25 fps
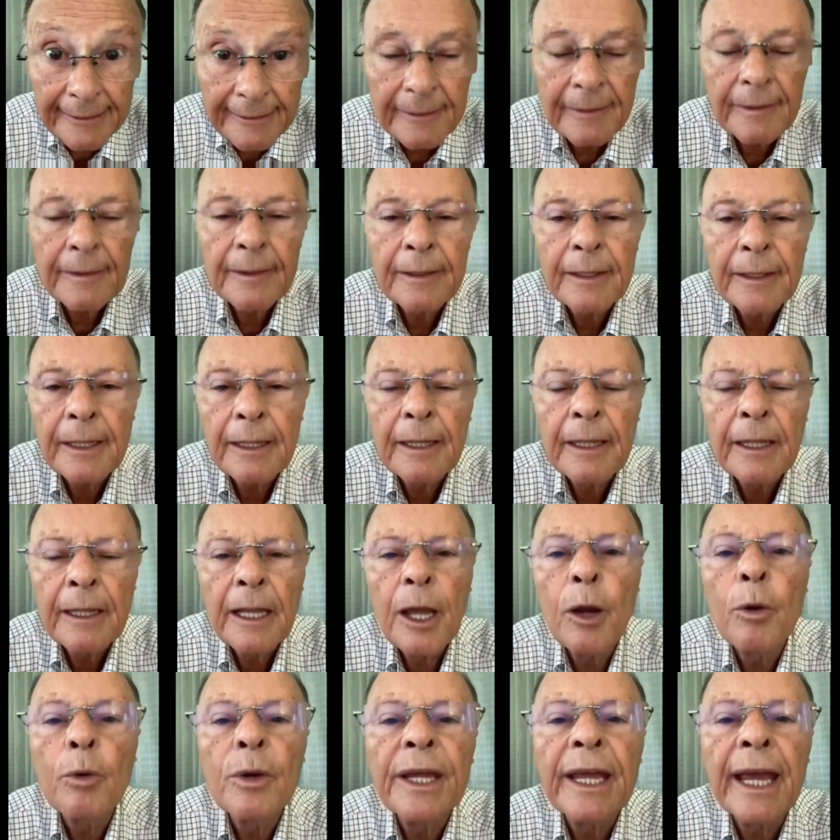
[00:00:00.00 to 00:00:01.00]
You know, when a
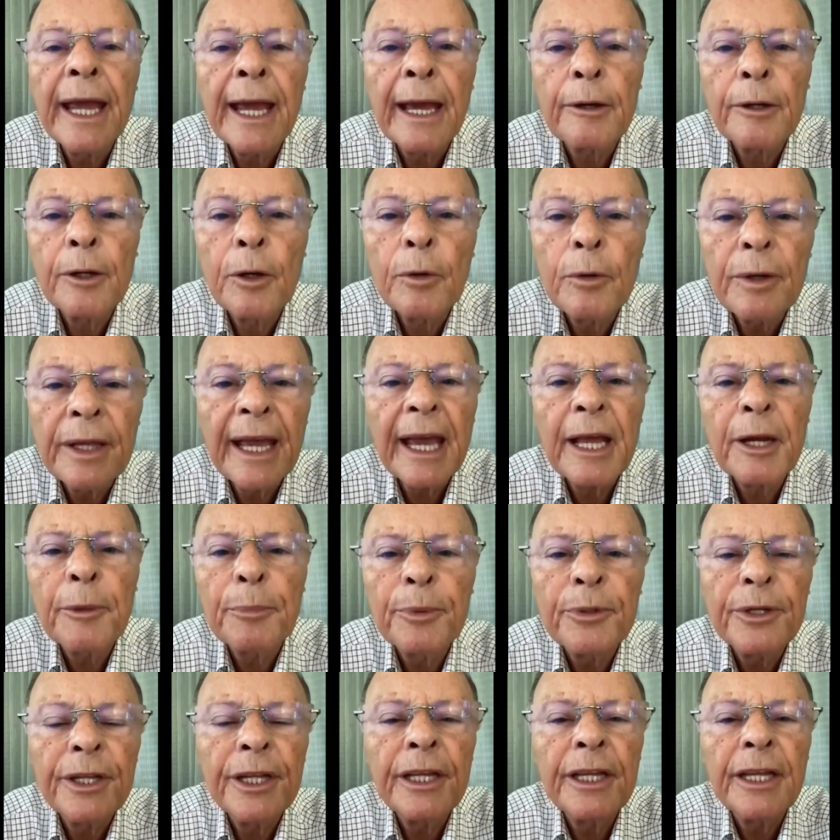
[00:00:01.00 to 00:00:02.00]
person is
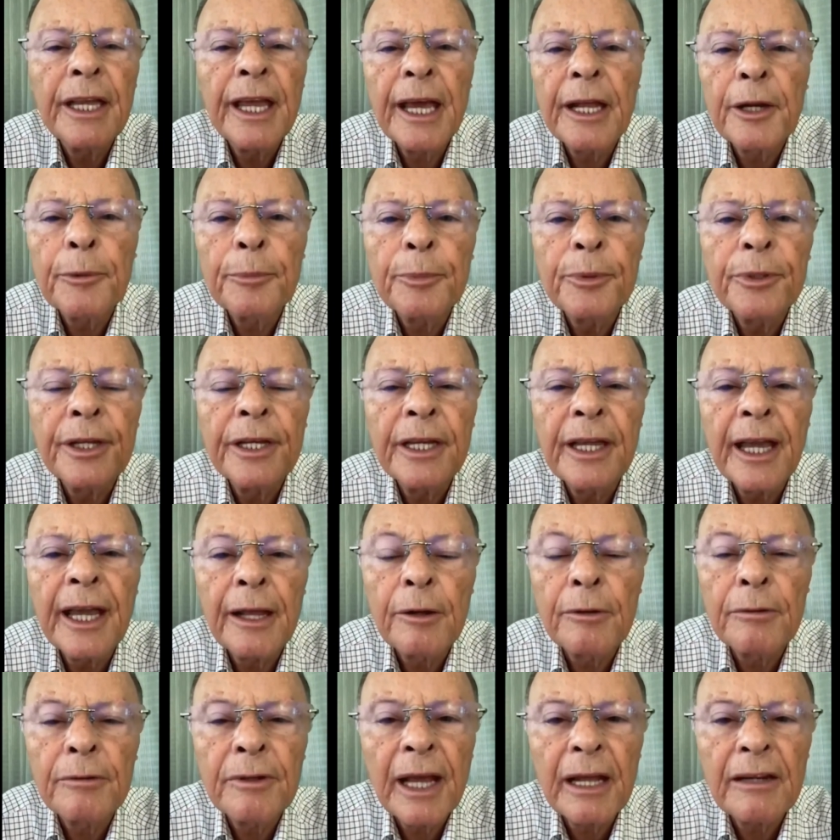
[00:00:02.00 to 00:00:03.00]
blind, I
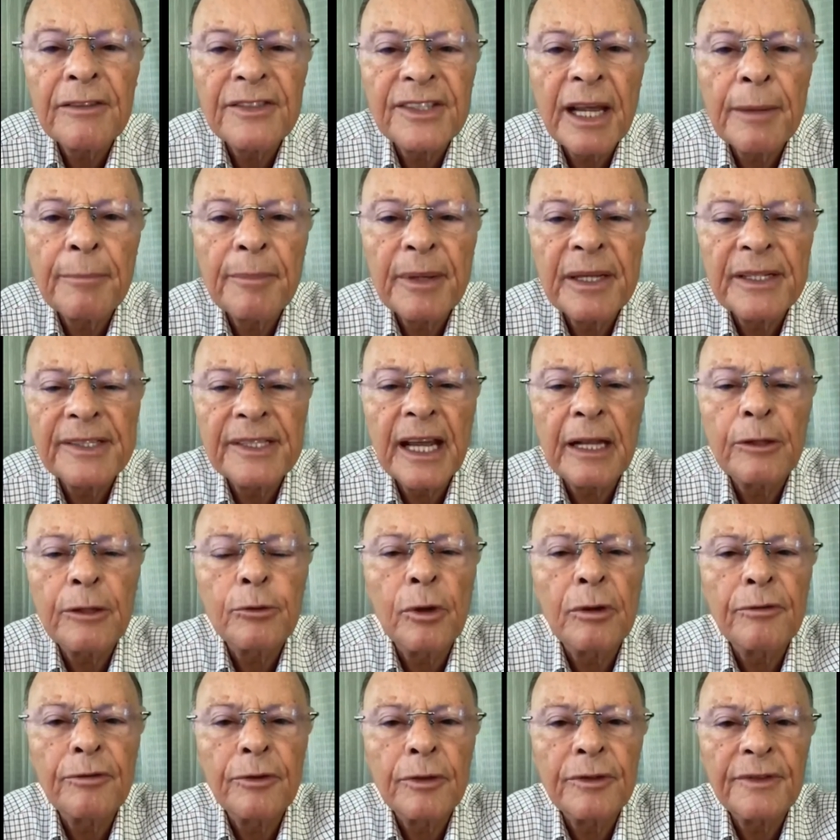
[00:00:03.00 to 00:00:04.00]
want her.
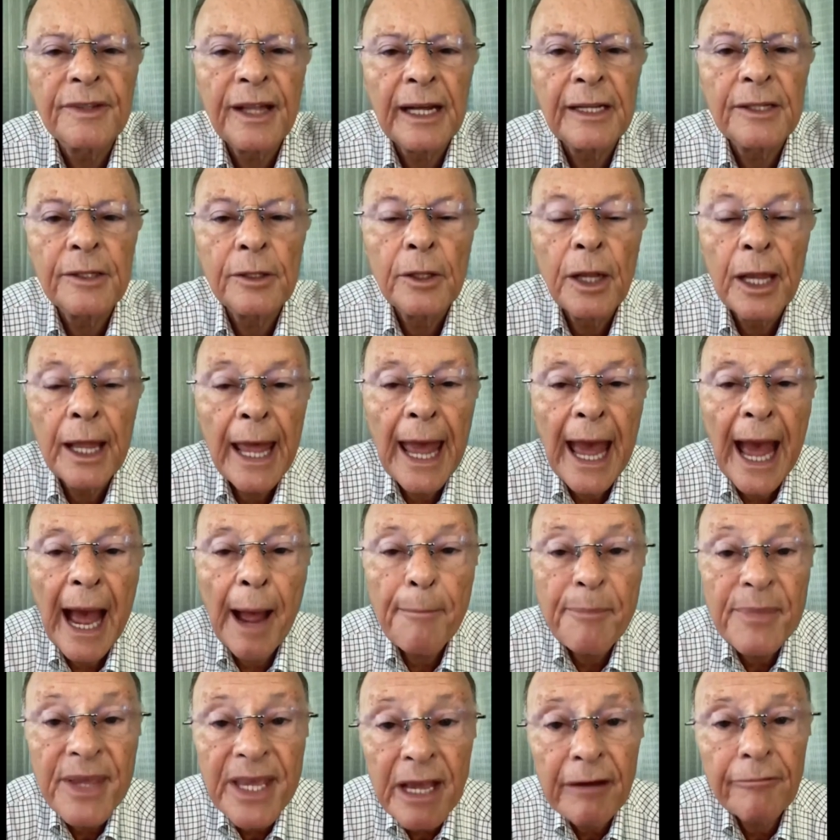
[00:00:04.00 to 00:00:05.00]
It's, I don't know
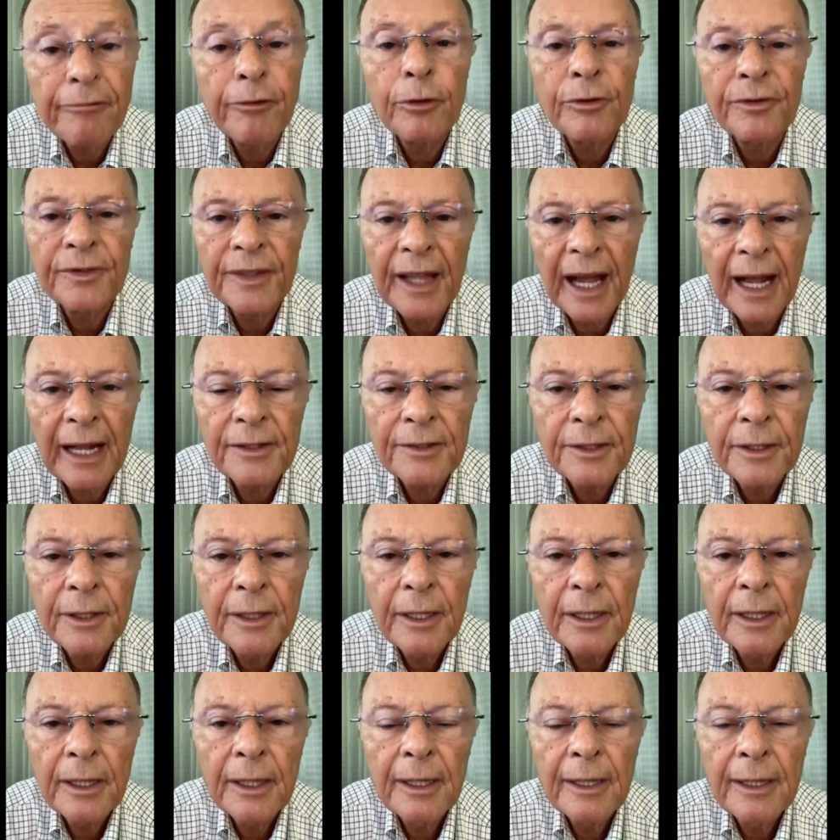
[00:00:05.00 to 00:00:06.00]
if it's your will, but
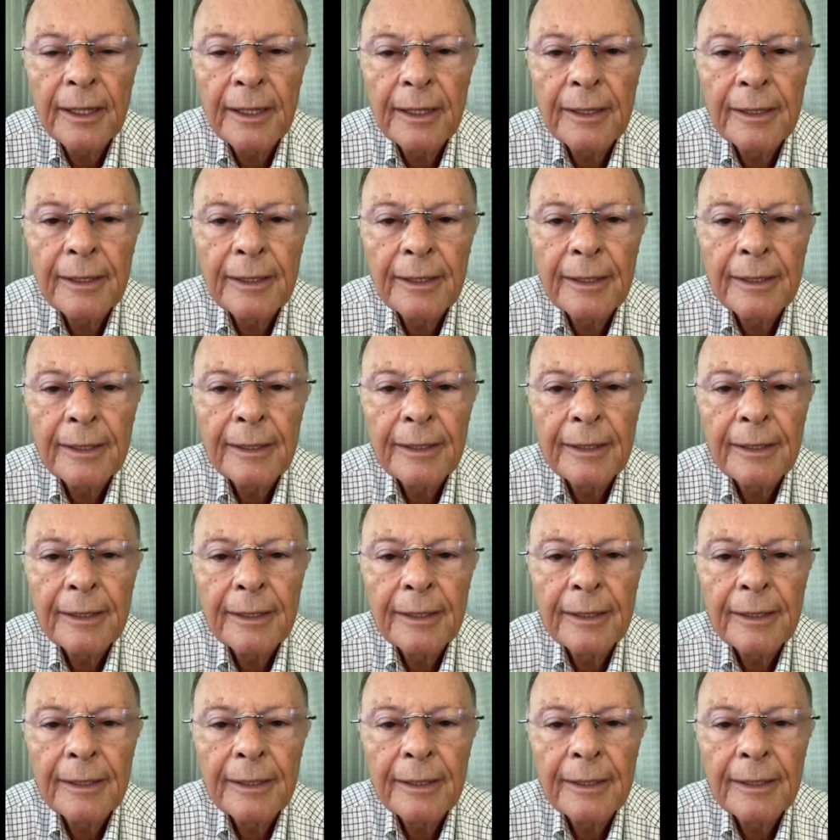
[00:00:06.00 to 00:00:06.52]
it's my will.